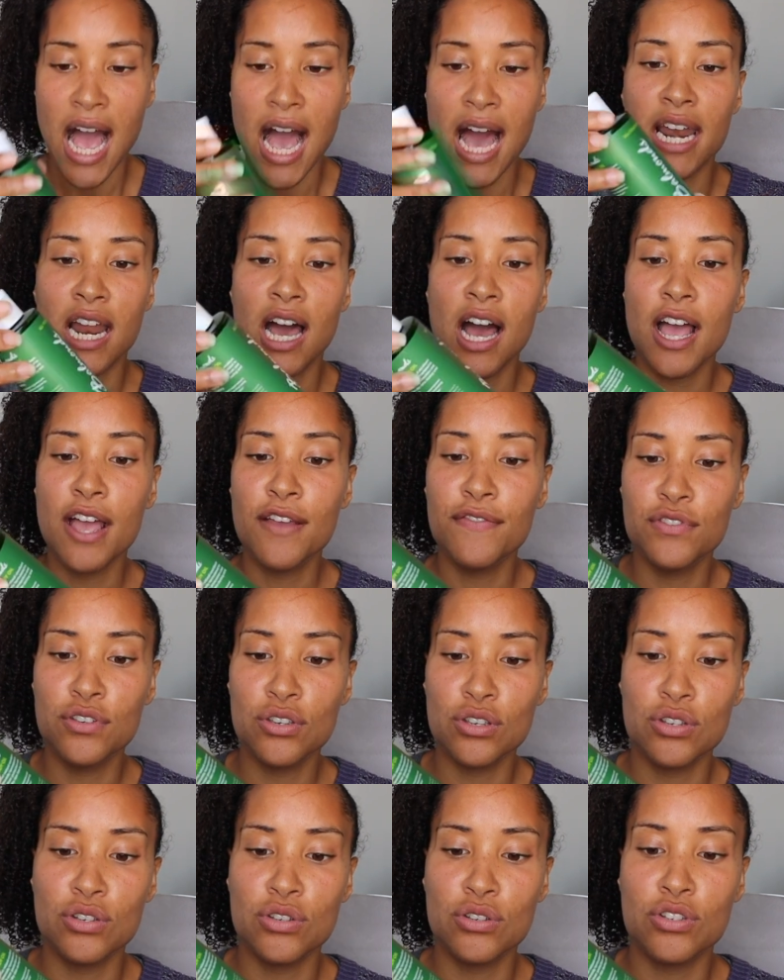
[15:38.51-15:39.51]
And I've
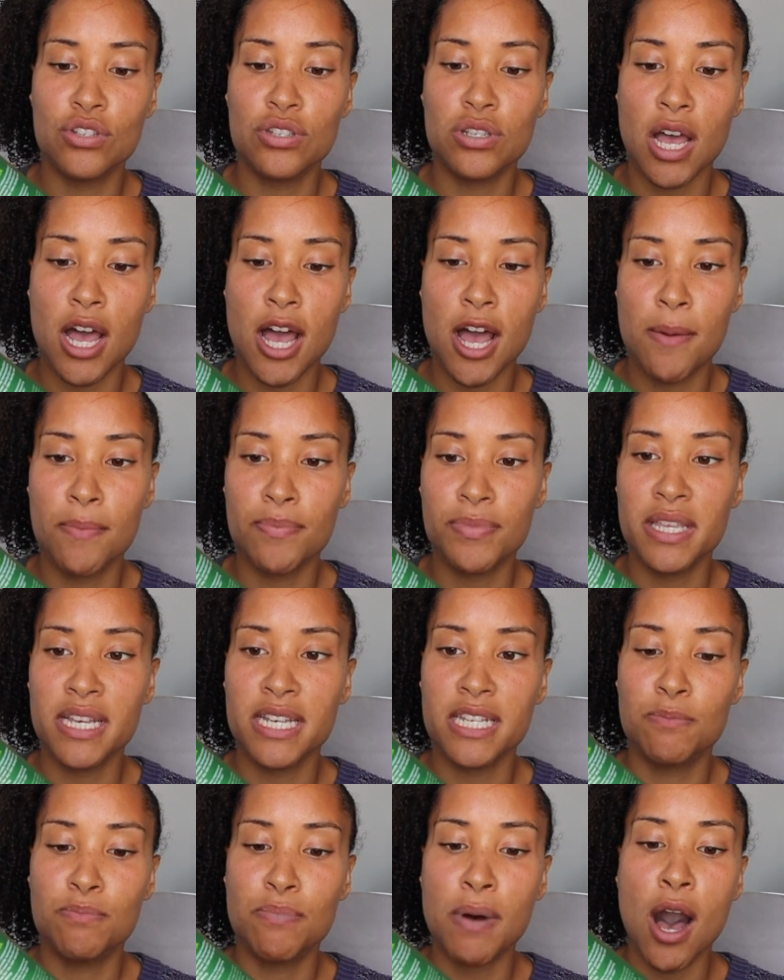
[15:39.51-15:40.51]
used
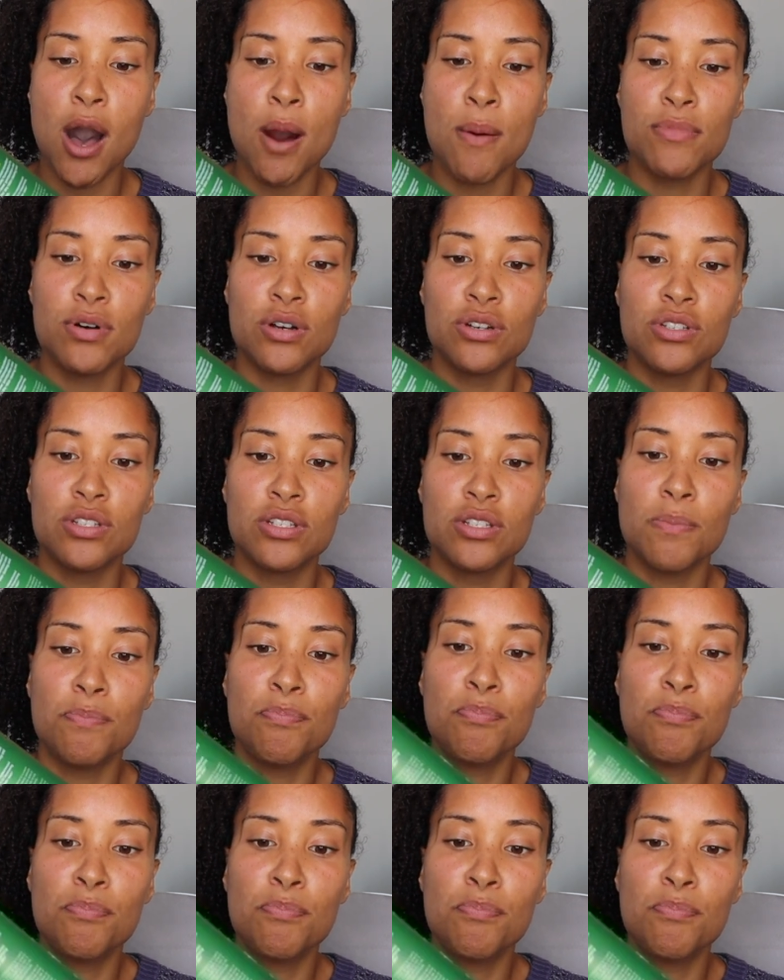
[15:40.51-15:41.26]
this Balmonds